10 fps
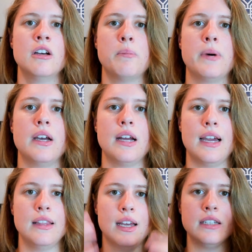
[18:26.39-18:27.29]
but I
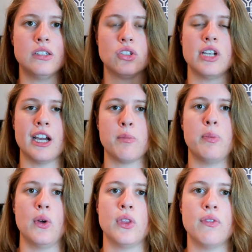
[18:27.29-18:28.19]
like to check
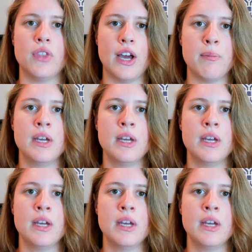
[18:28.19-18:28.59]
both of them.